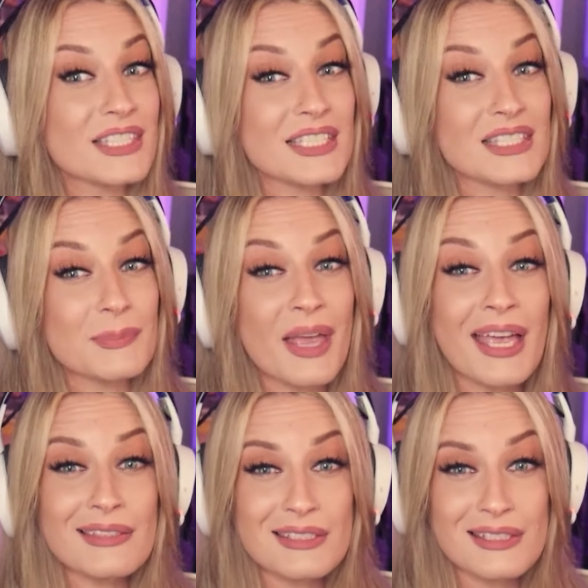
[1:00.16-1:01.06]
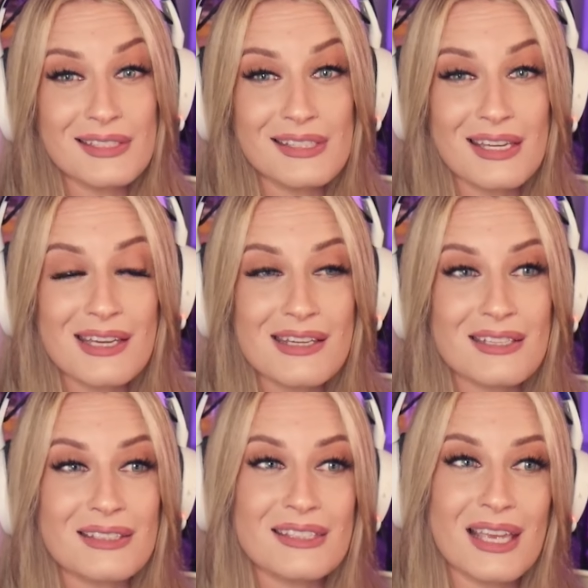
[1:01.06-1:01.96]
obviously some
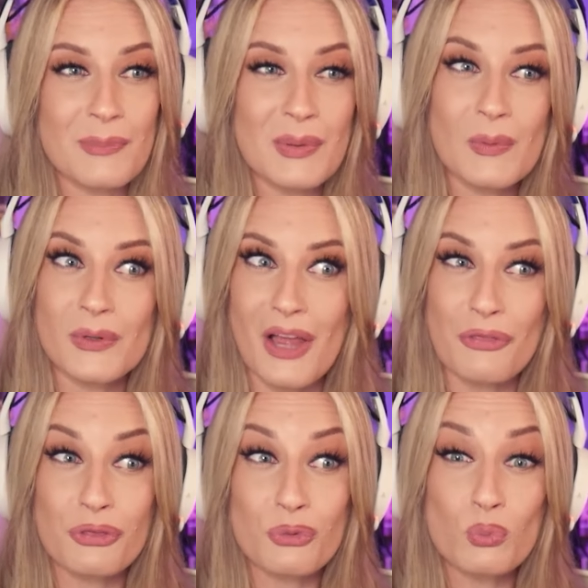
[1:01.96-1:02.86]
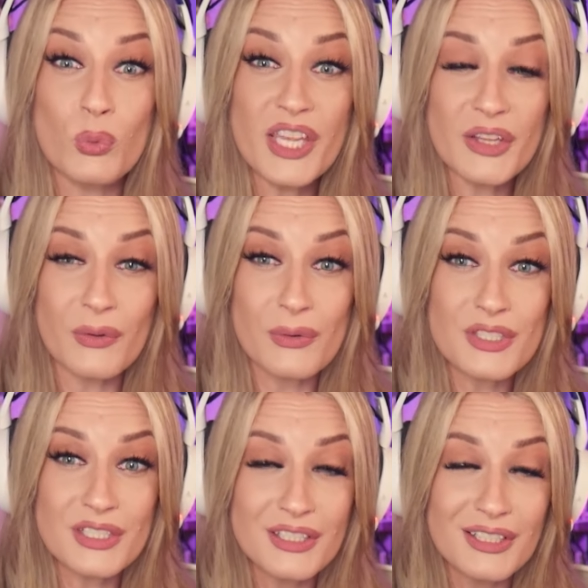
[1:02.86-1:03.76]
hesitancies, and people were not
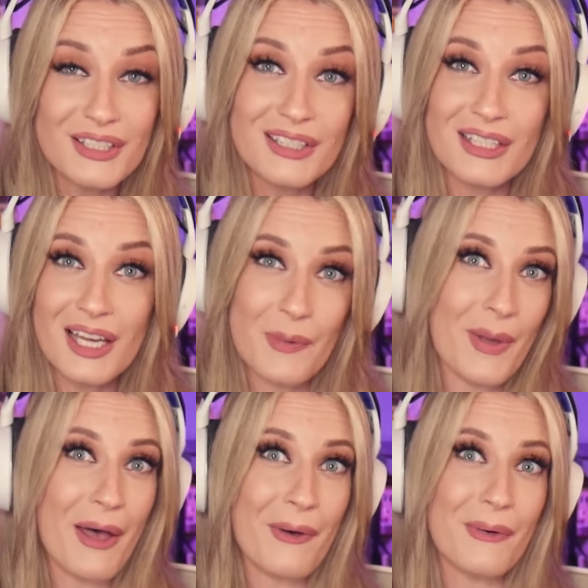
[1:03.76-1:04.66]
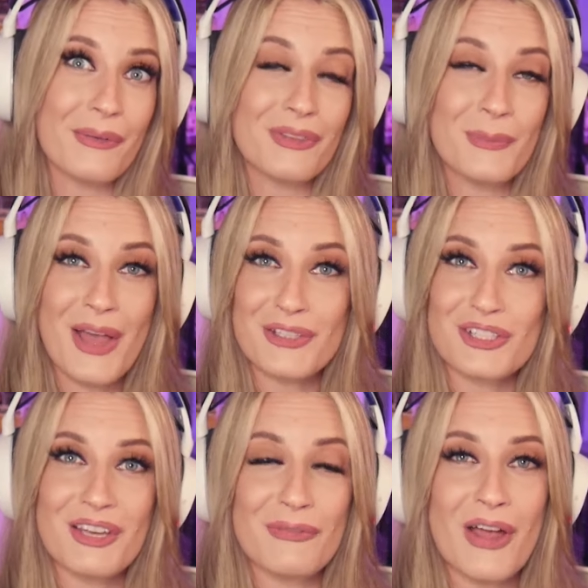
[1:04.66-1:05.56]
thrilled about the
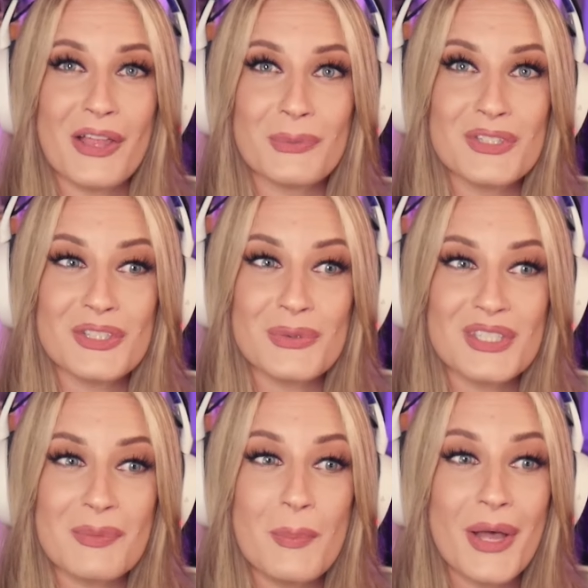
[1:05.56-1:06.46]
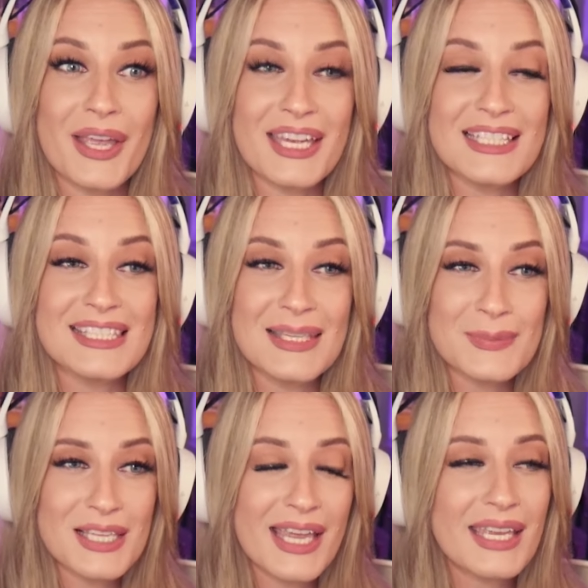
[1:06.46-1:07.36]
magic that Falin was using. But it
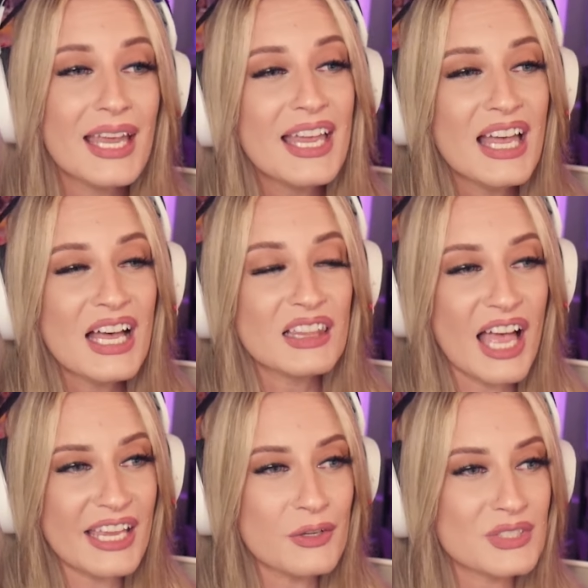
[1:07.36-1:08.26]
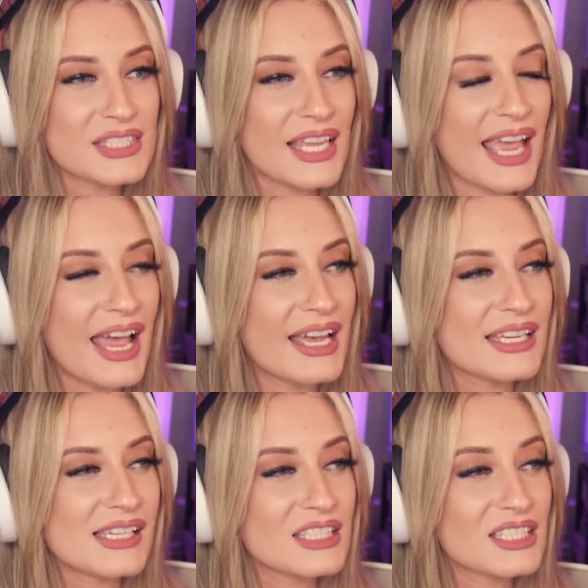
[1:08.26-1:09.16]
seems like Laios
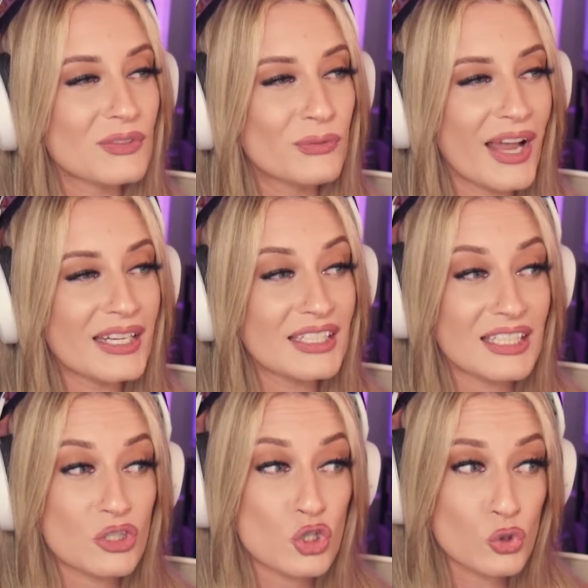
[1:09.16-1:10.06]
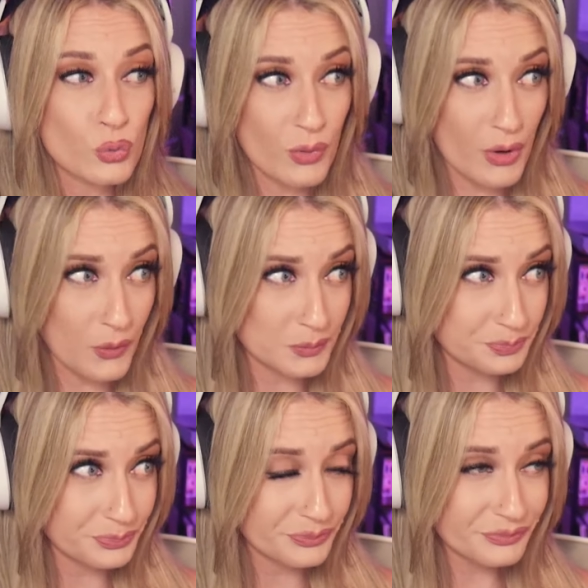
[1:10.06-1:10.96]
has confided in Shuro